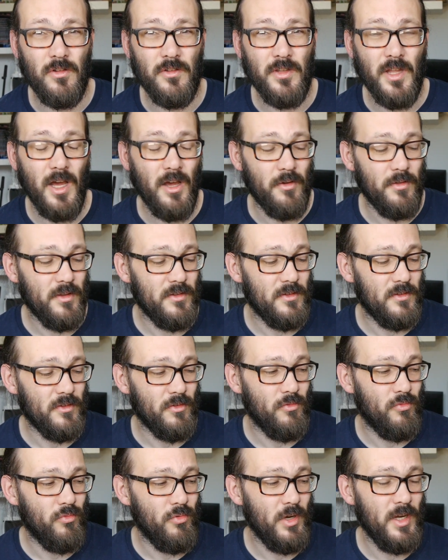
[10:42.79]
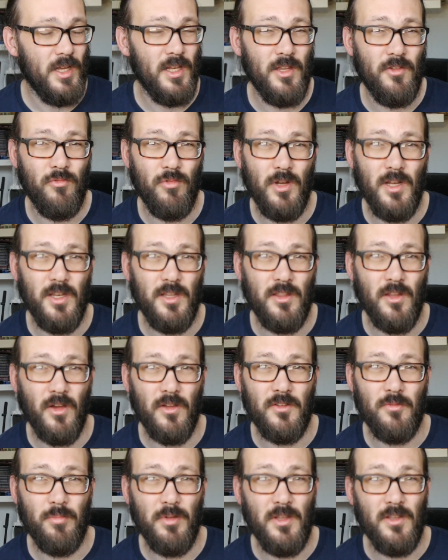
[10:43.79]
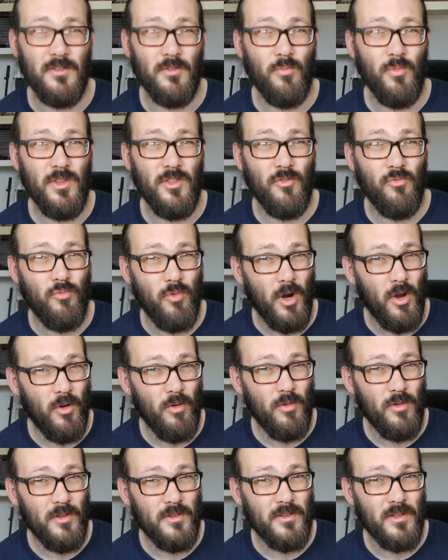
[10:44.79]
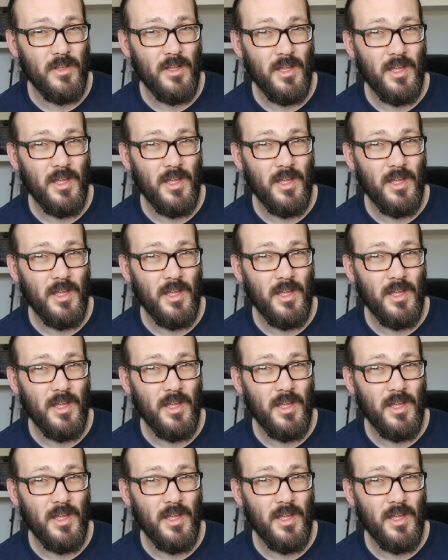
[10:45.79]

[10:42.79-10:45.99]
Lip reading: No, this is a really, really nice piece, and with the rolled